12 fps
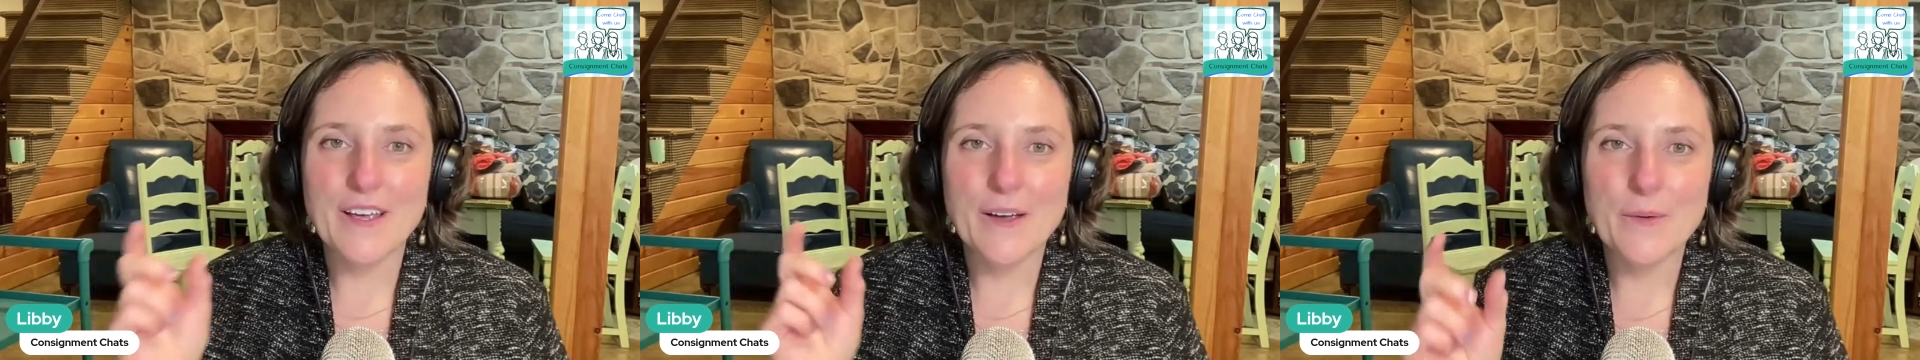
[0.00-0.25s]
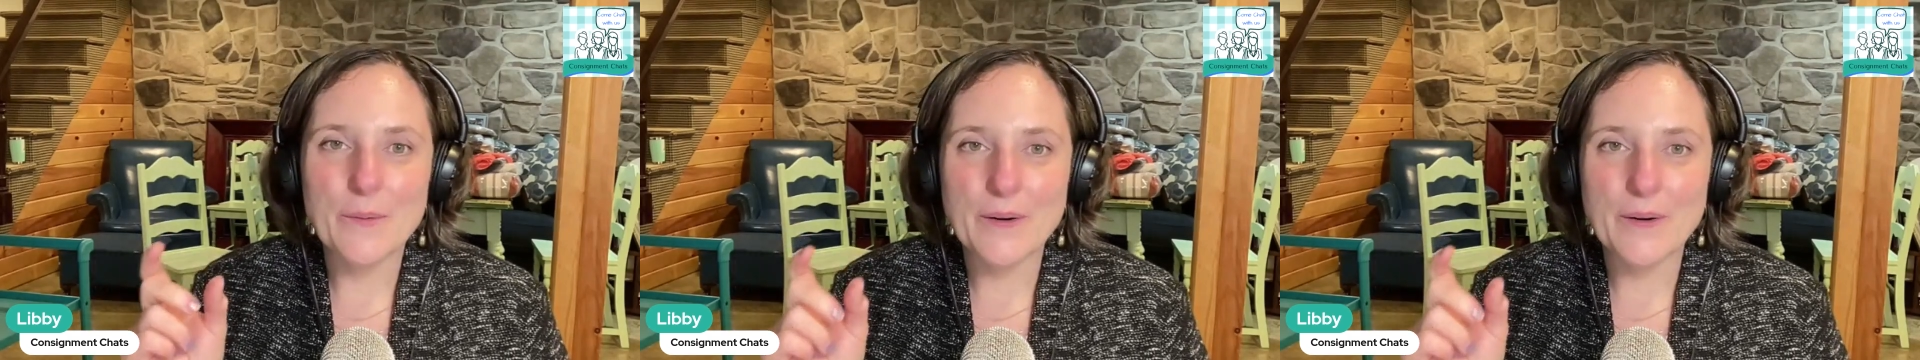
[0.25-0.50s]

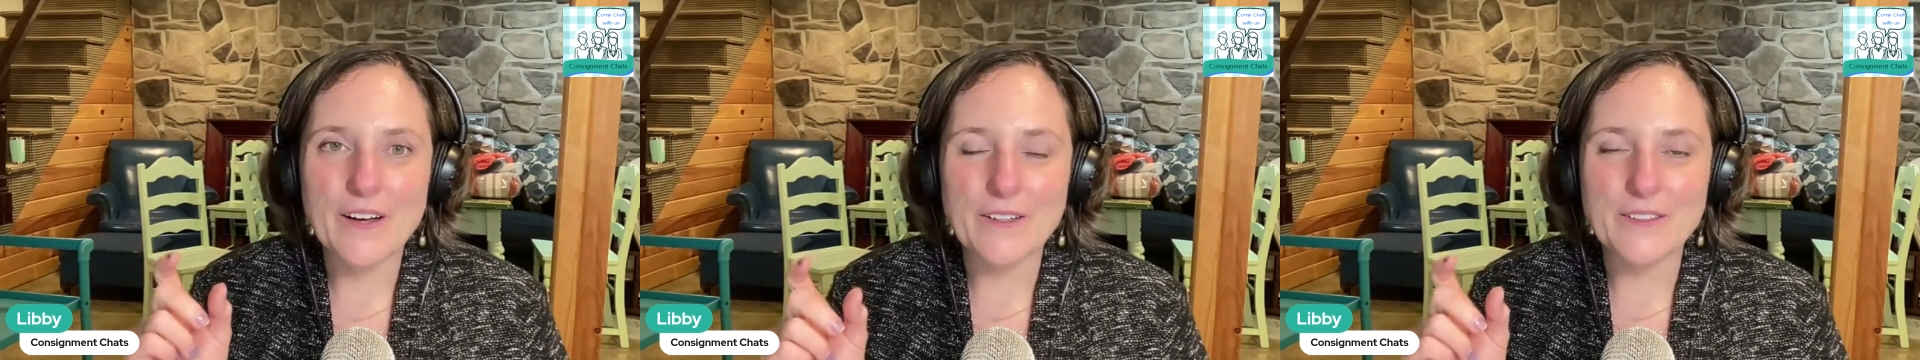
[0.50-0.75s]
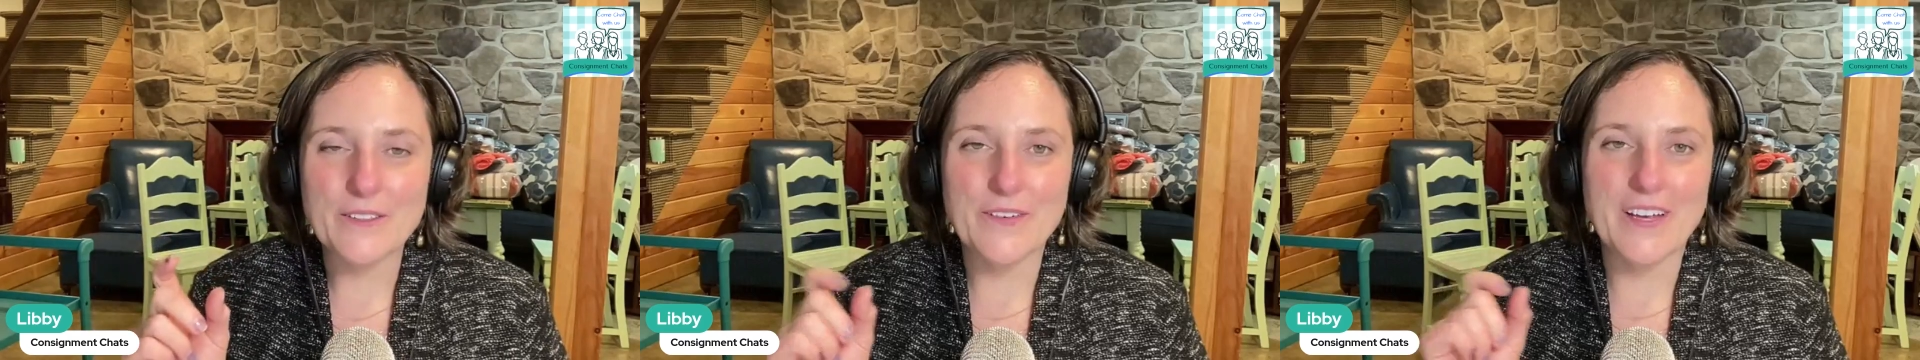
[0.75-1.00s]
We're
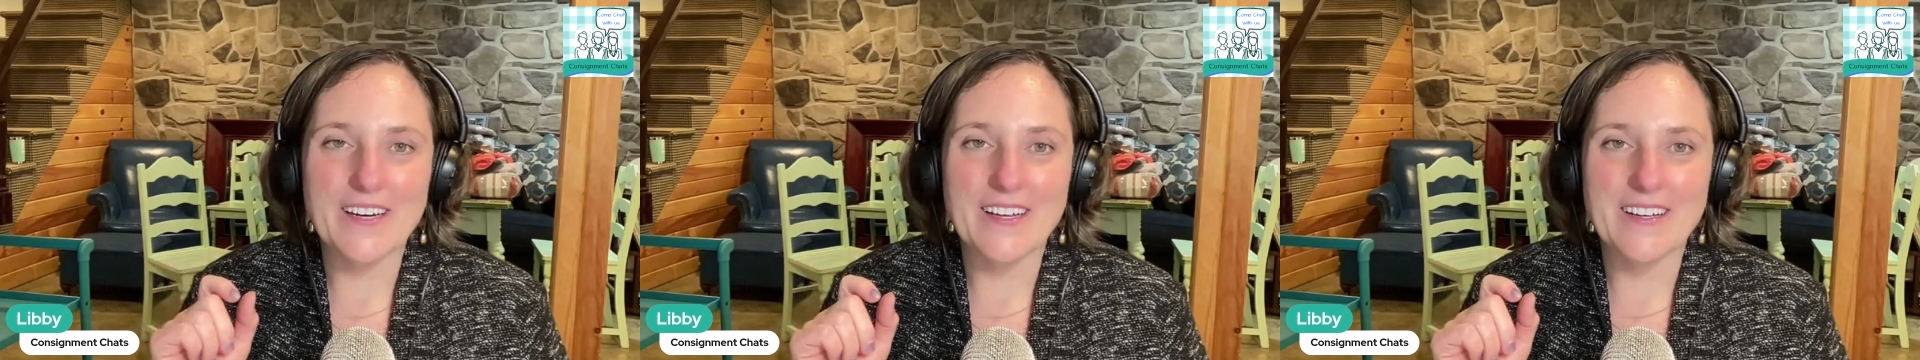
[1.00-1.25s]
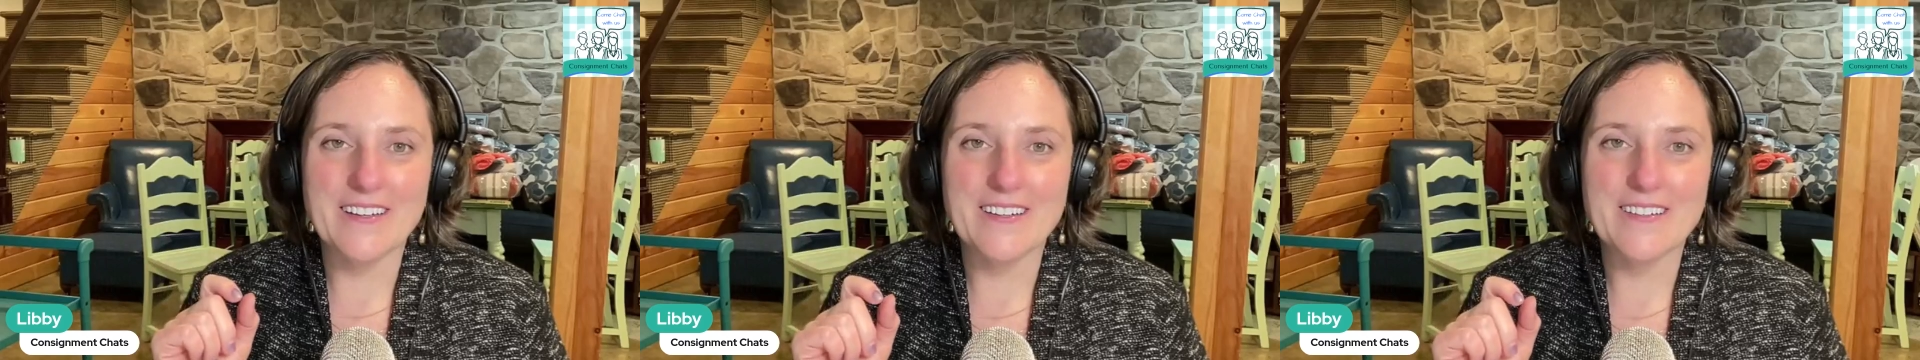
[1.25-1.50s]

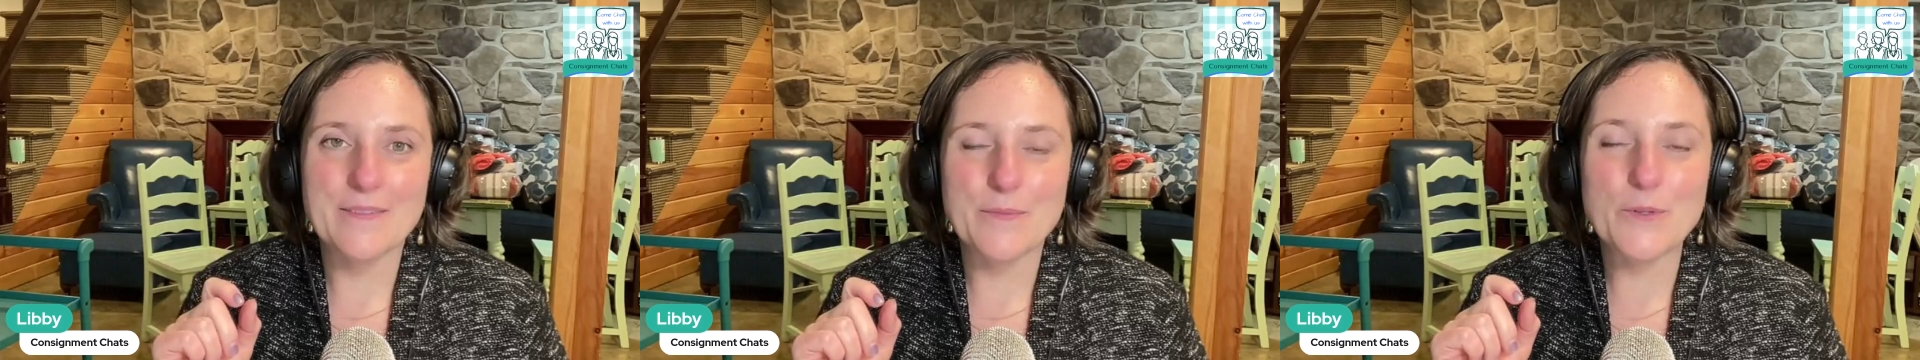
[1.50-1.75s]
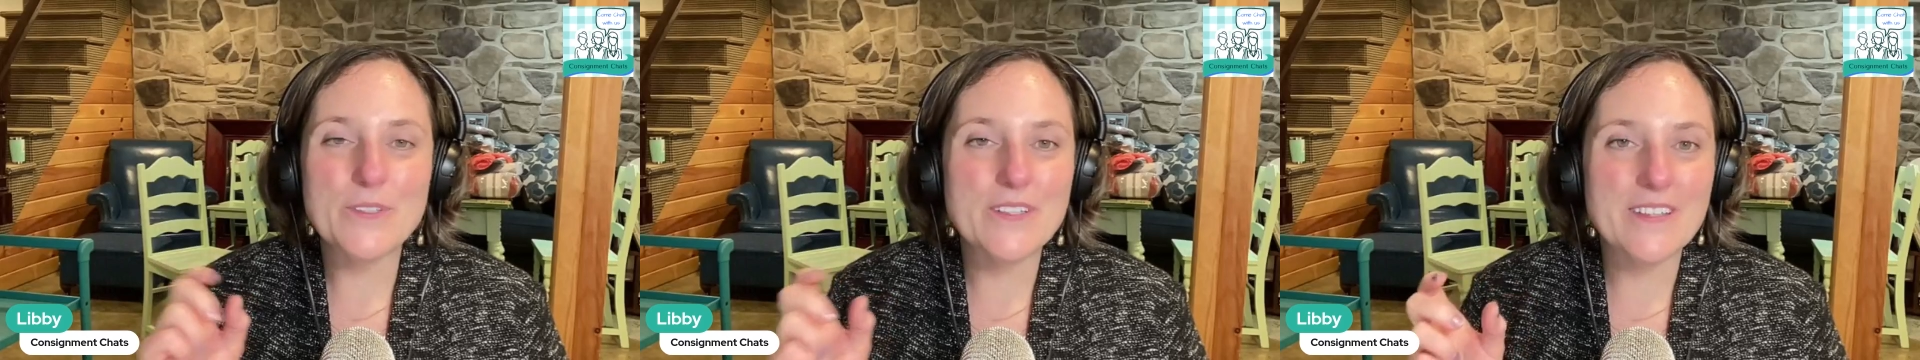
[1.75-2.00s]
cultivating most of